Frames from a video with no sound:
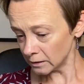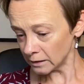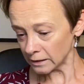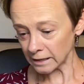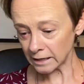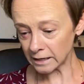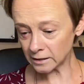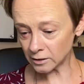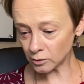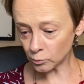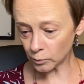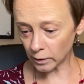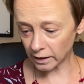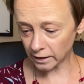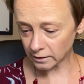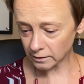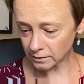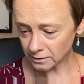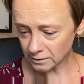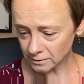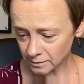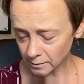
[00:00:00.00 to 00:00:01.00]

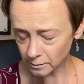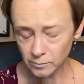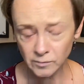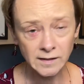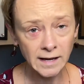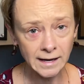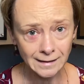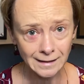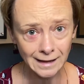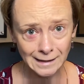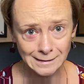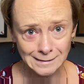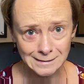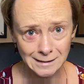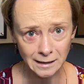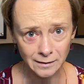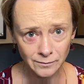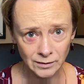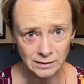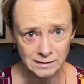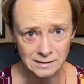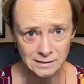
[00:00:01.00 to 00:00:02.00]
Anyway, daylight
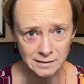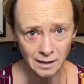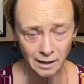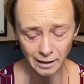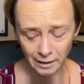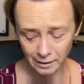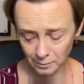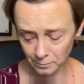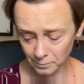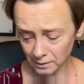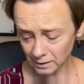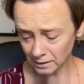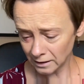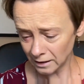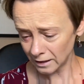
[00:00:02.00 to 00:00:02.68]
savings time.